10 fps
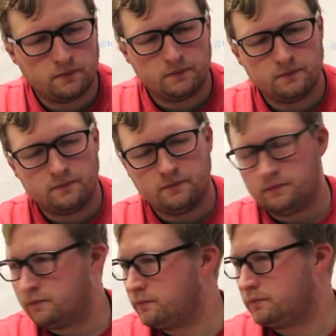
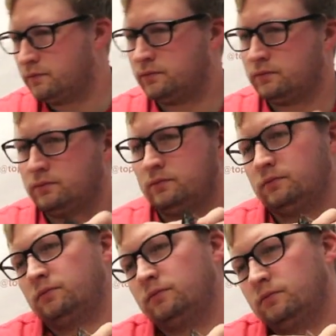
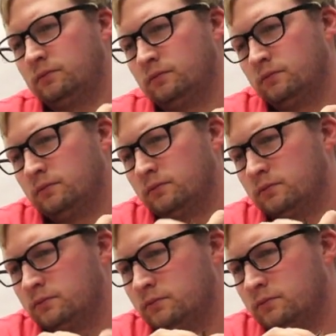
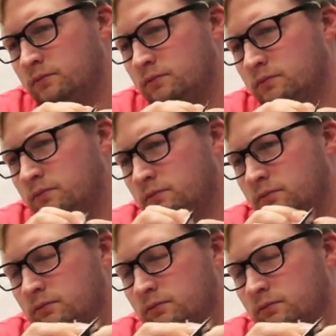No words are spoken by the person on screen.